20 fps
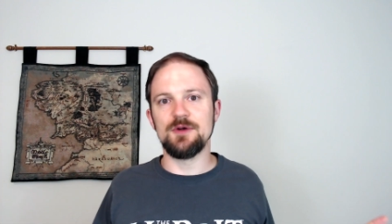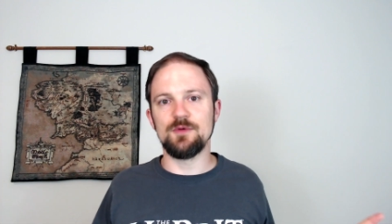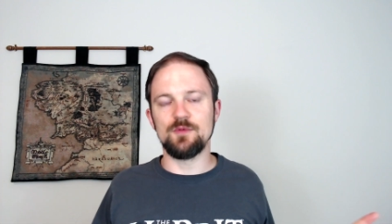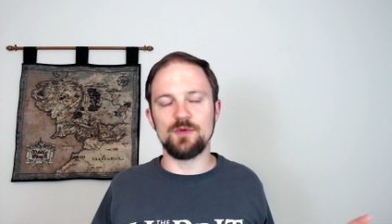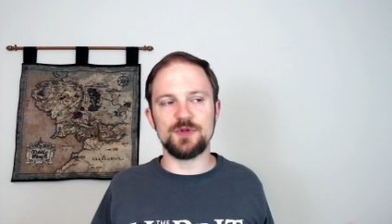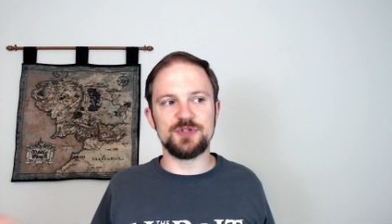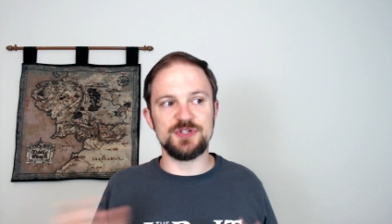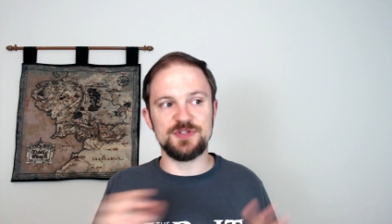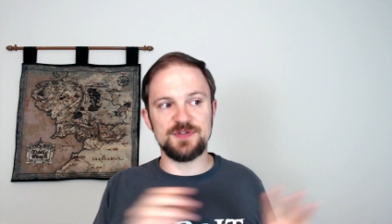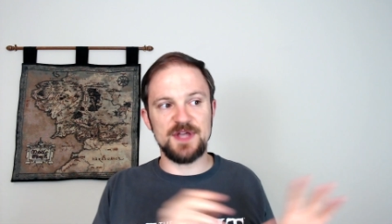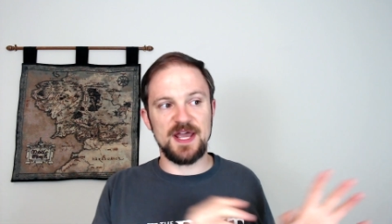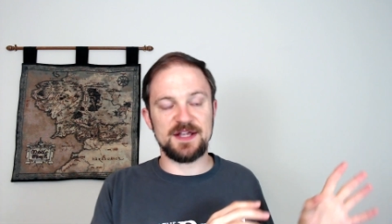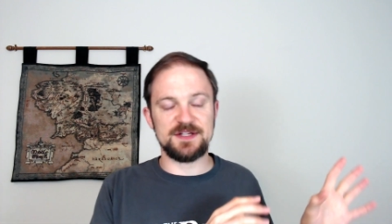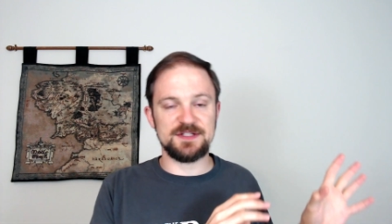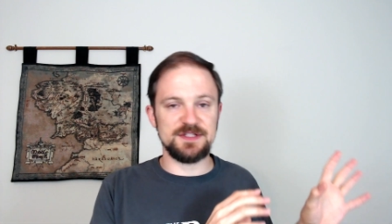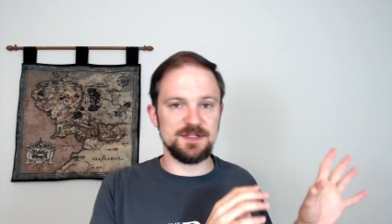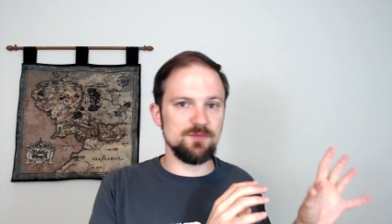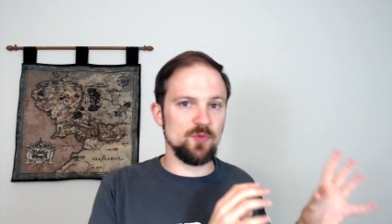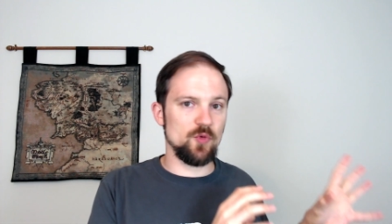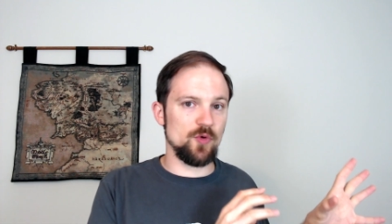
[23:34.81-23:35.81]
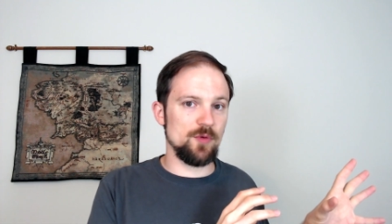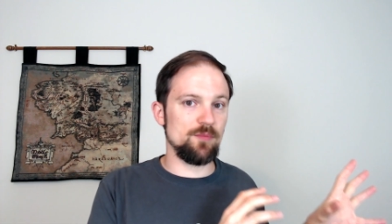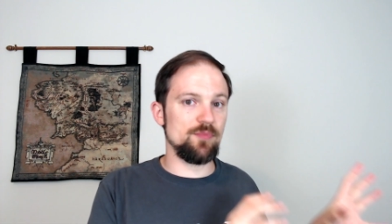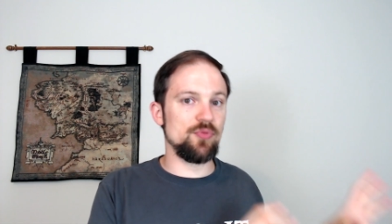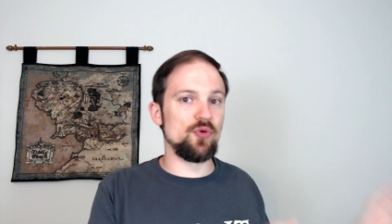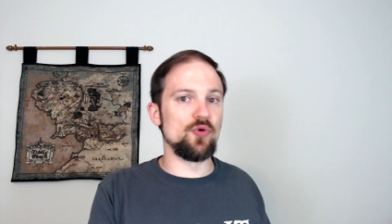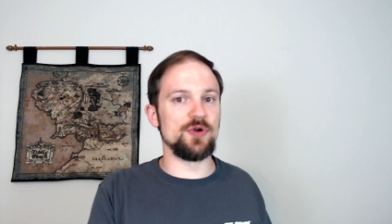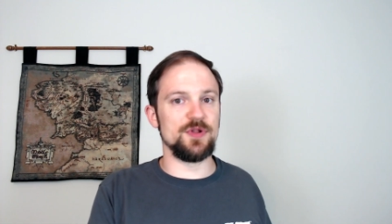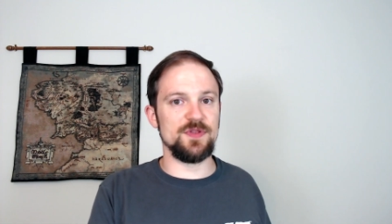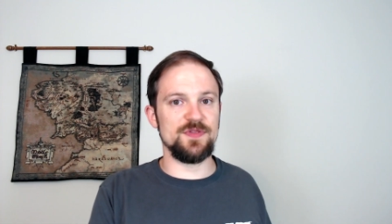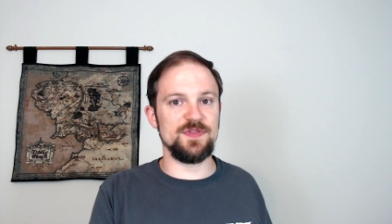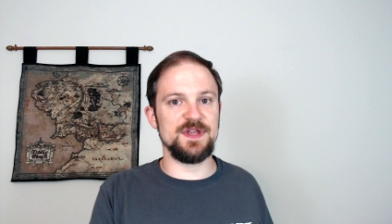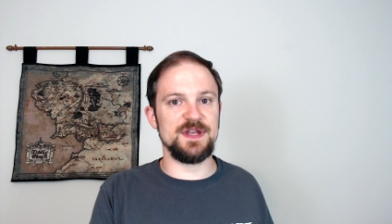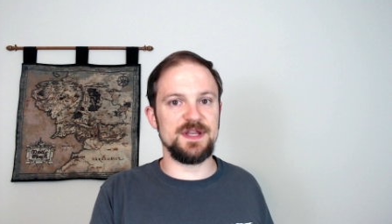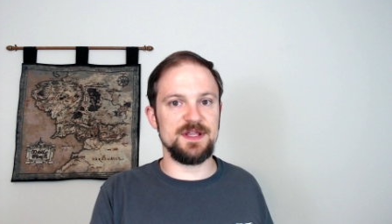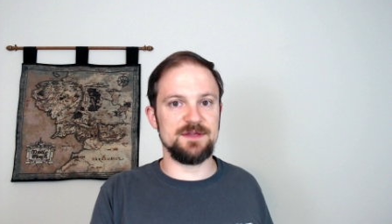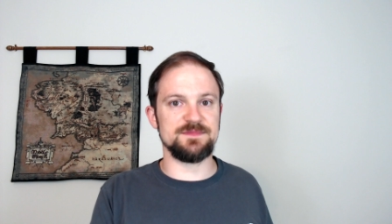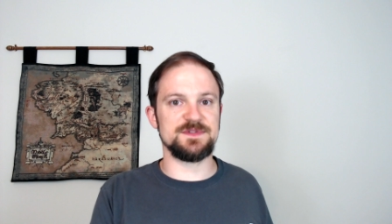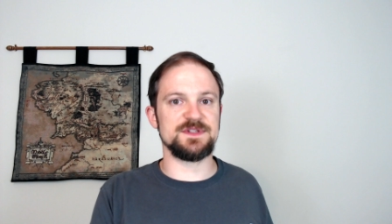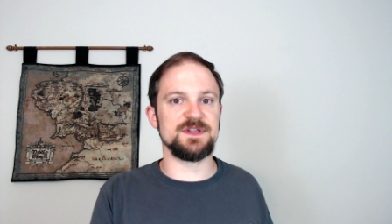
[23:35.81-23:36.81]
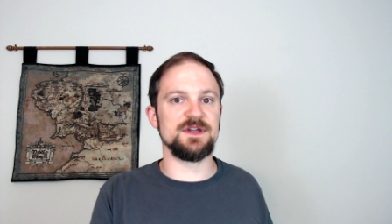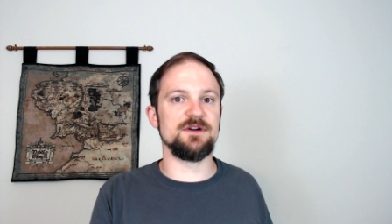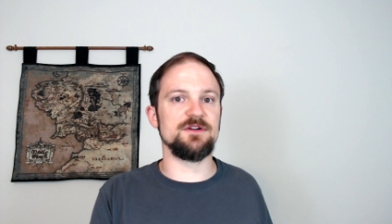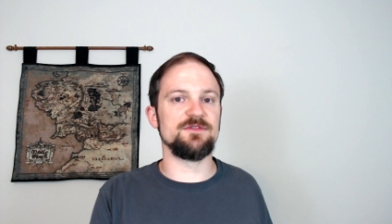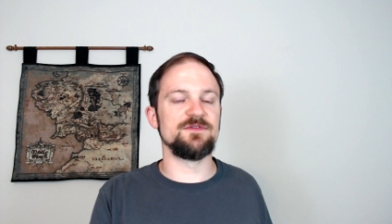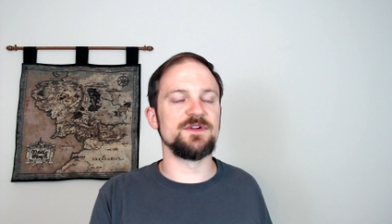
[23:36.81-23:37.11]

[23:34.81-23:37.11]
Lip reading: which is actually more important than himself.